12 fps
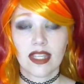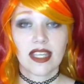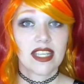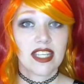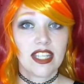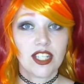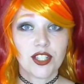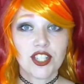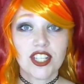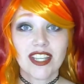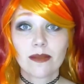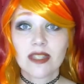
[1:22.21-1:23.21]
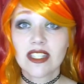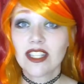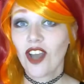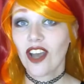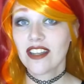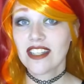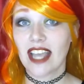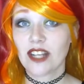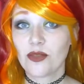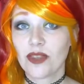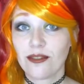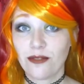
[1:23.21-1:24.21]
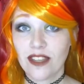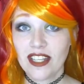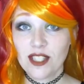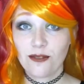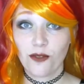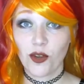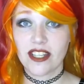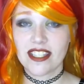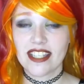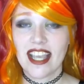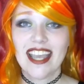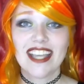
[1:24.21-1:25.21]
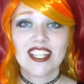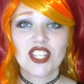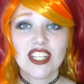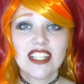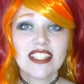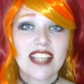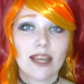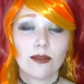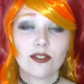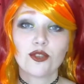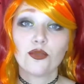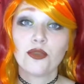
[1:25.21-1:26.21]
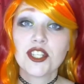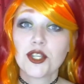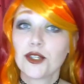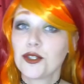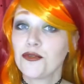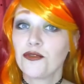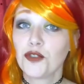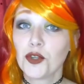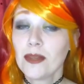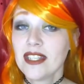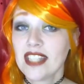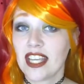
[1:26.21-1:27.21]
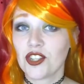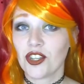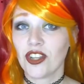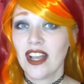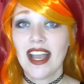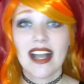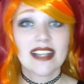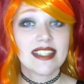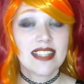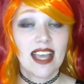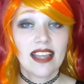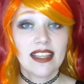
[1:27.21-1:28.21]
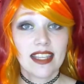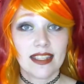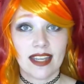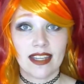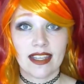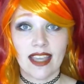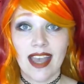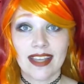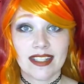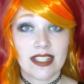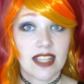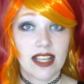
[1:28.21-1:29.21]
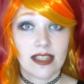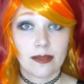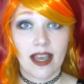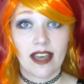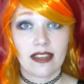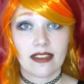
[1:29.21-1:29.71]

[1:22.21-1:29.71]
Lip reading: Here, she comes into contact with the Phoenix Force, and she is able to reach her full potential as a telekinetic and telepath.